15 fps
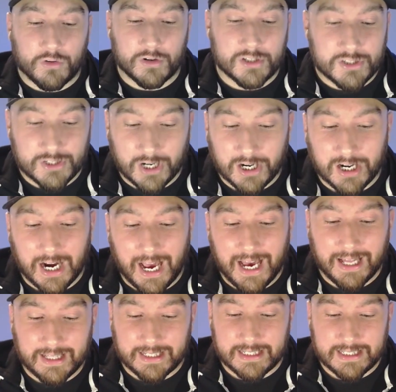Star
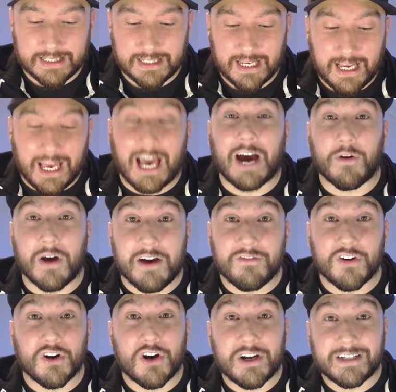Atlas.
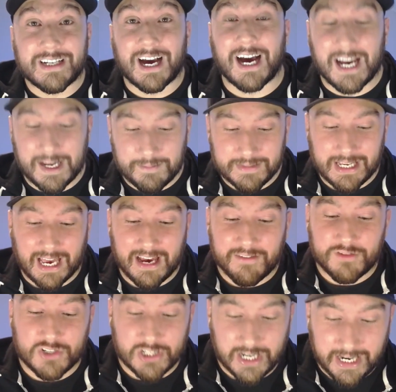However, times
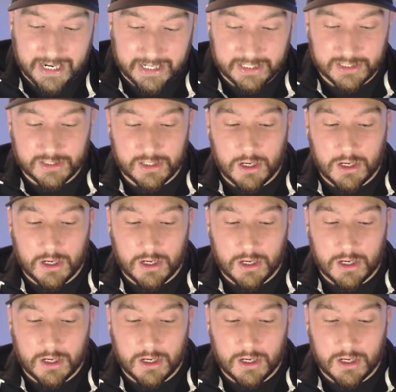have changed.